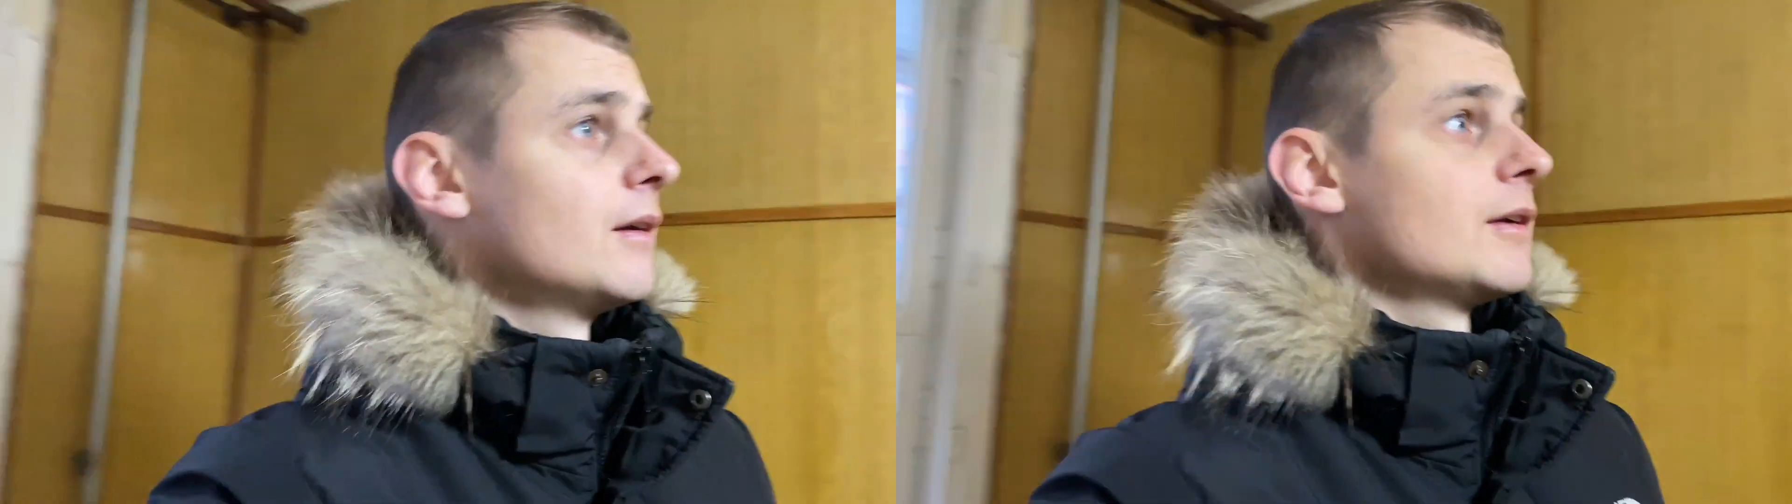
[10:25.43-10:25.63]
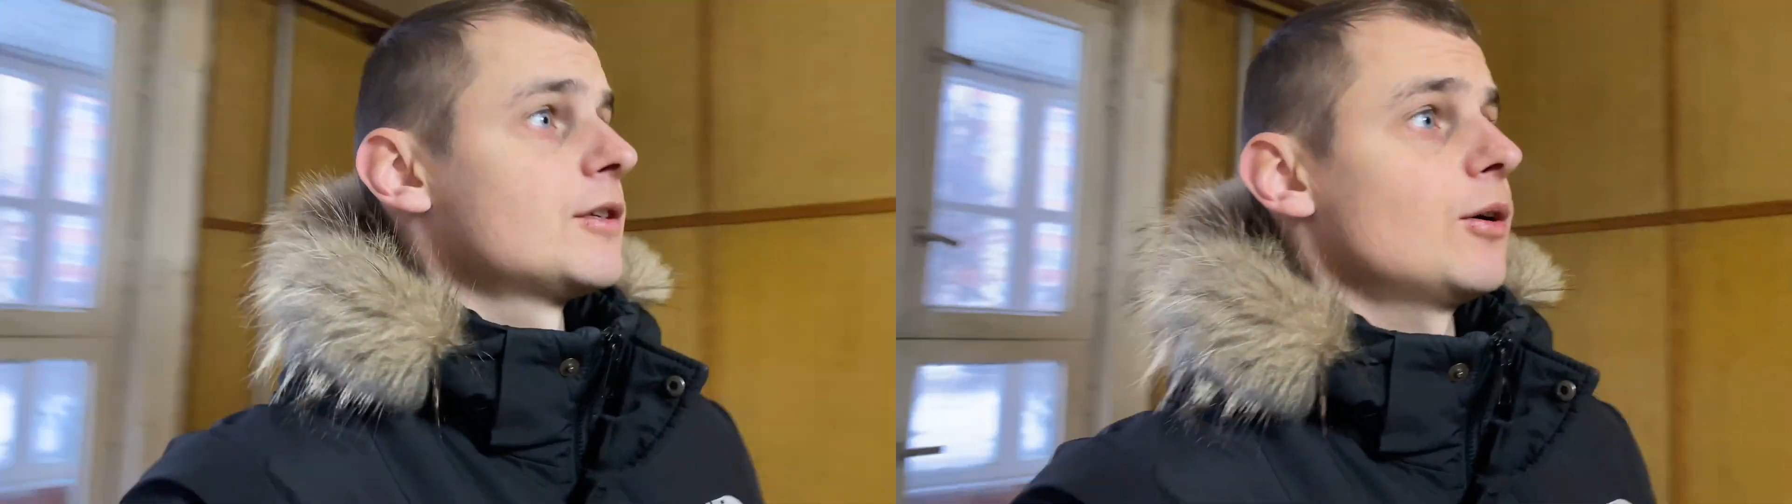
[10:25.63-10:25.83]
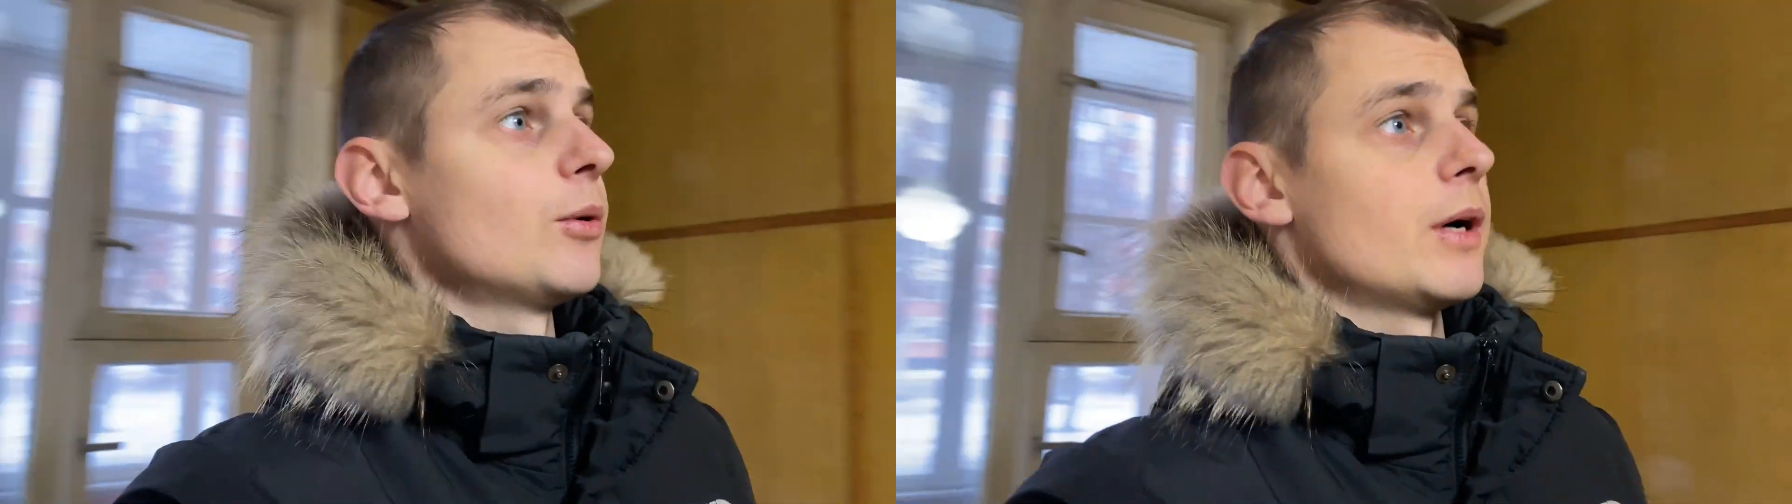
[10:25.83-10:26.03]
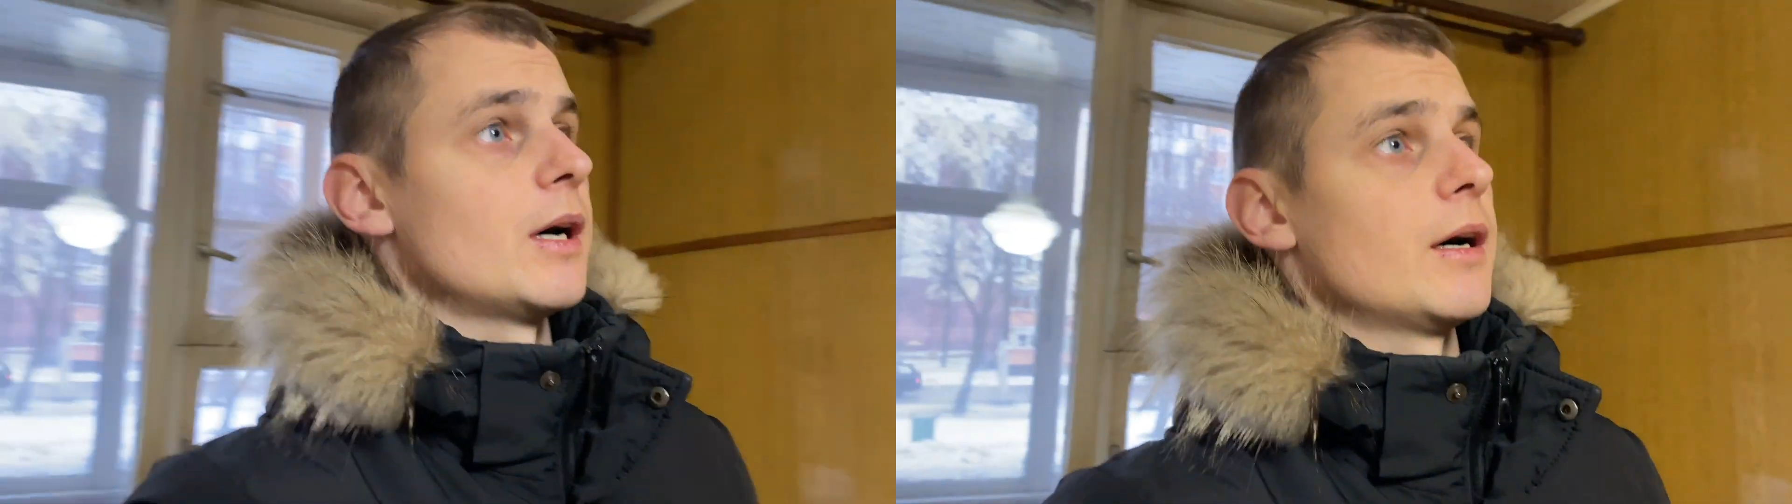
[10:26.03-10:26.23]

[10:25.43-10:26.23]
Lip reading: So